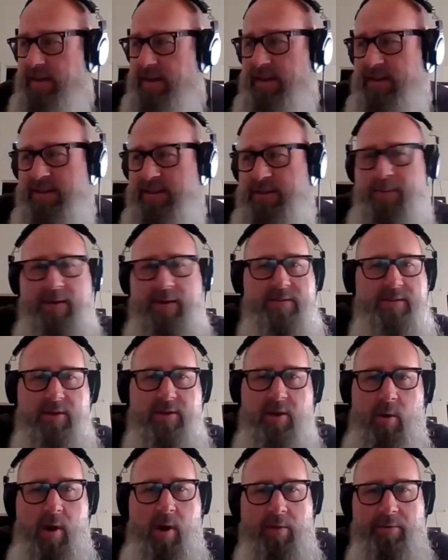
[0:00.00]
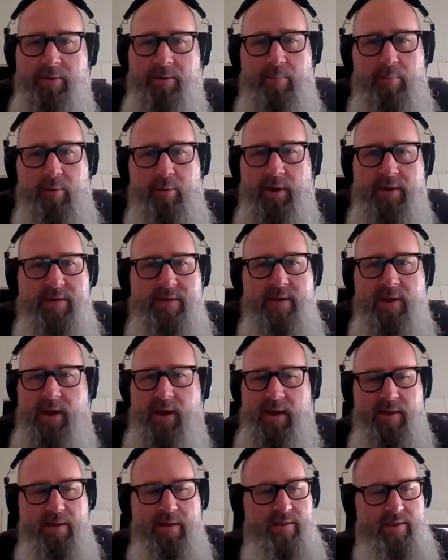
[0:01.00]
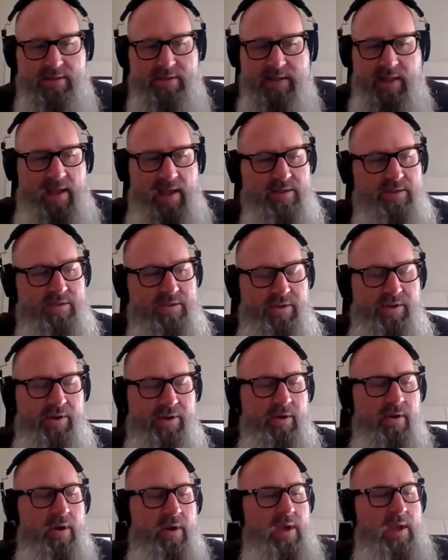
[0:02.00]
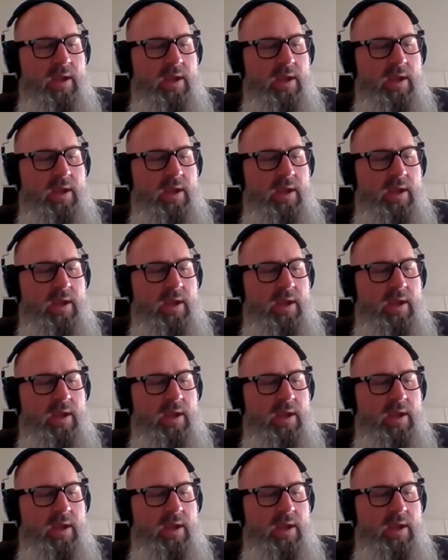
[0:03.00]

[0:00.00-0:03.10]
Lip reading: I didn't expect to co-author a book this last year.